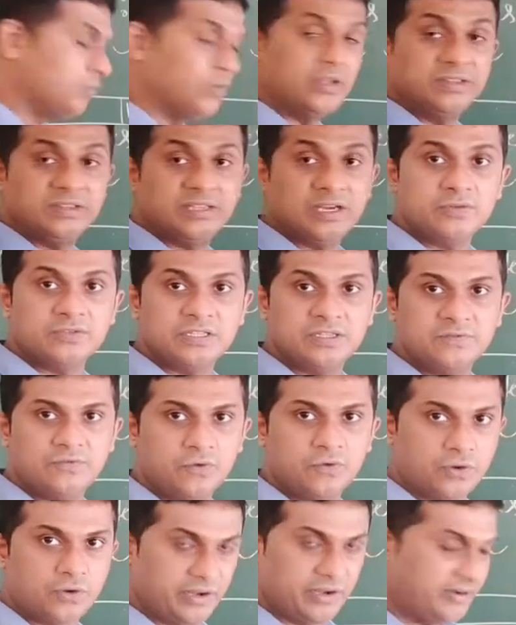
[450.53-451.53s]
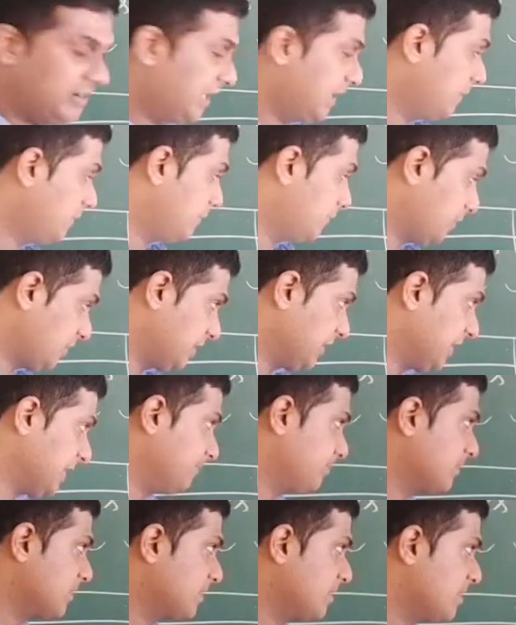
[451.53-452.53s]
1,440.
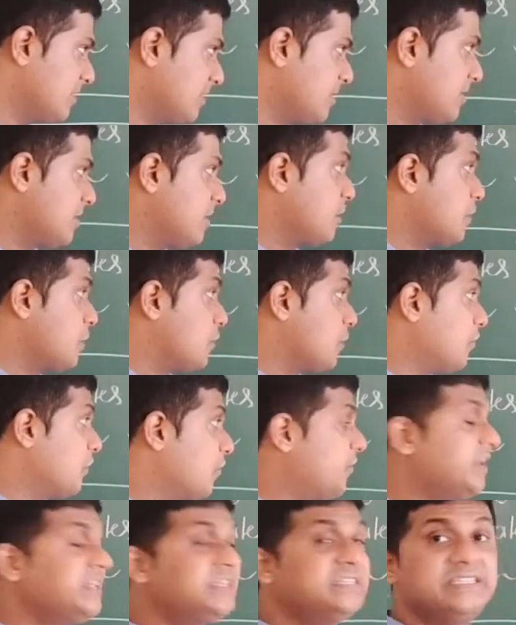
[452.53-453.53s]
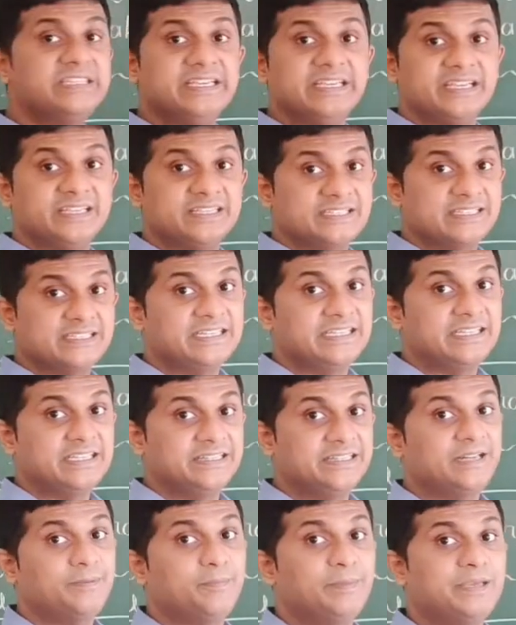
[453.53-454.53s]
With GST,
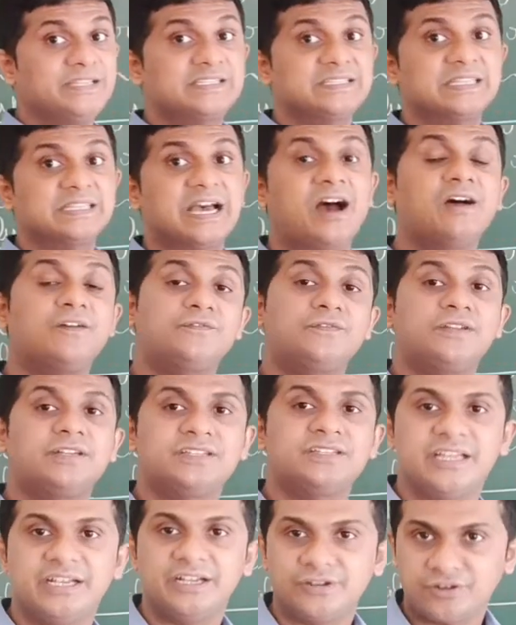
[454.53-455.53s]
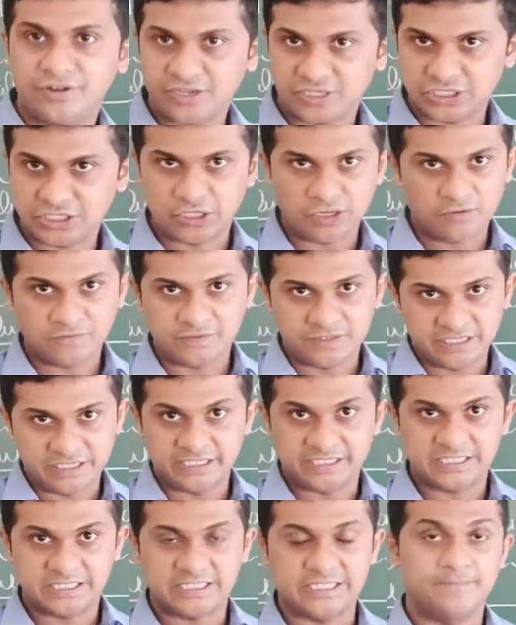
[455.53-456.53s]
that means after the introduction of
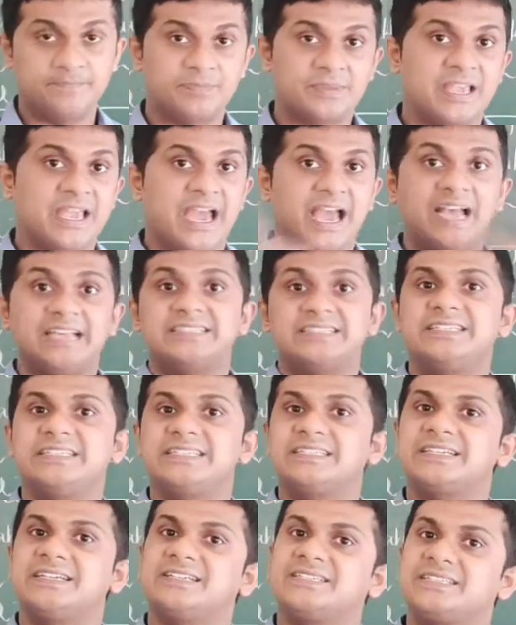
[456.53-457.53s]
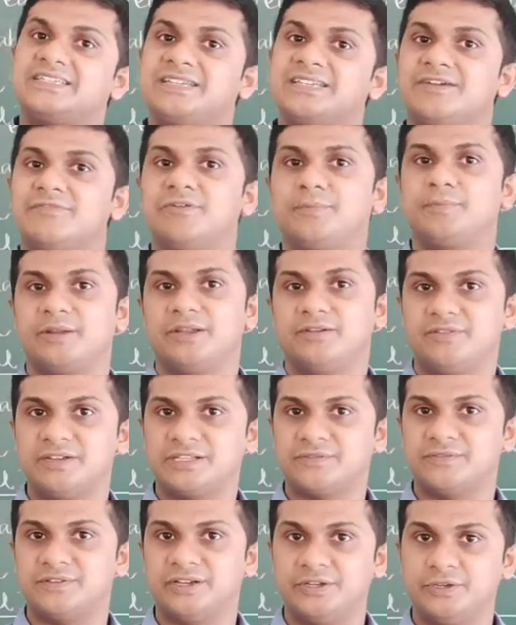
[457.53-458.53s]
GST, as discussed in our
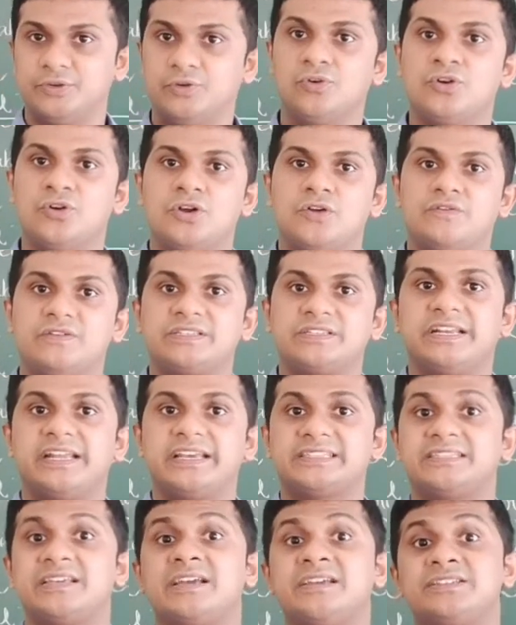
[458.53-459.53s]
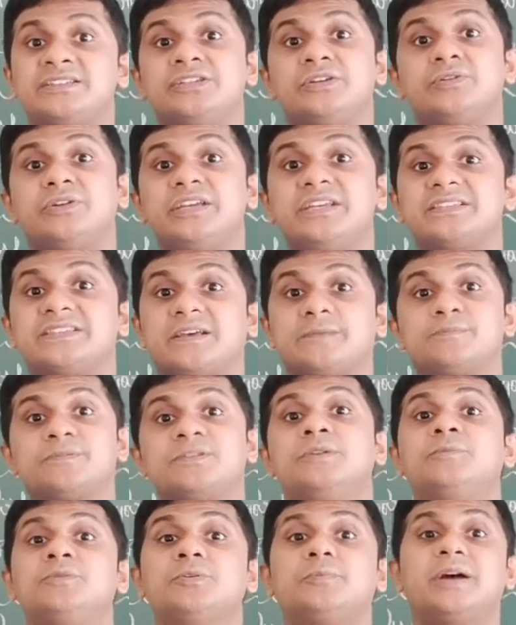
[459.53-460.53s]
previous video, we said excise duty is
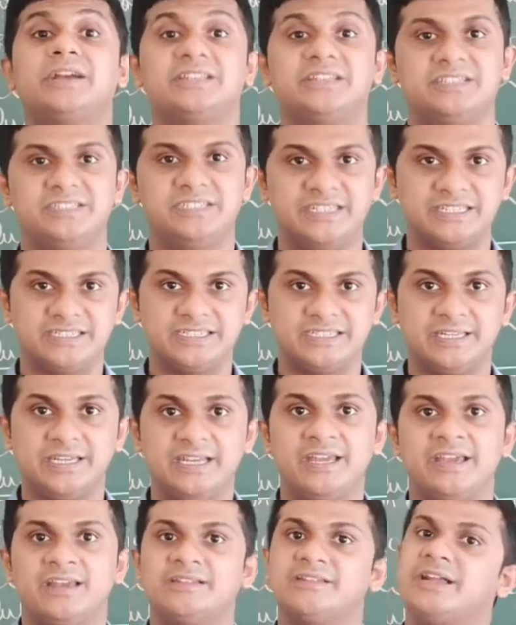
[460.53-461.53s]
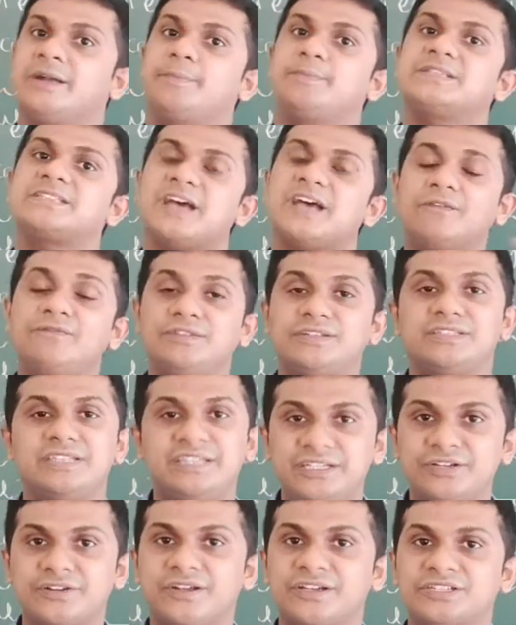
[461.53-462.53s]
subsumed by the GST. That means after the
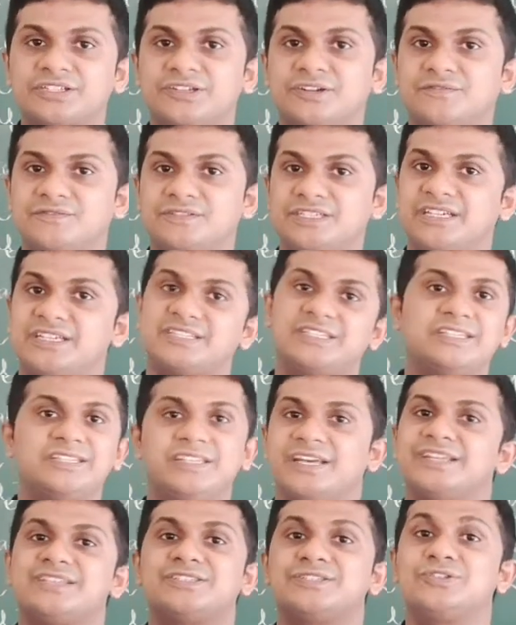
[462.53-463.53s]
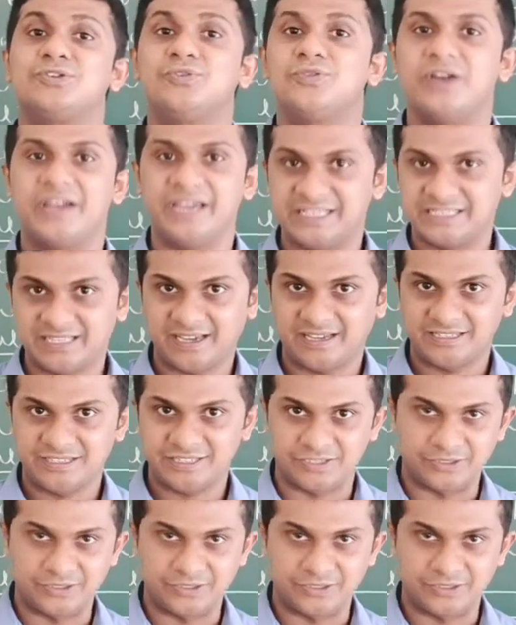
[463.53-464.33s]
introduction of GST, there is no excise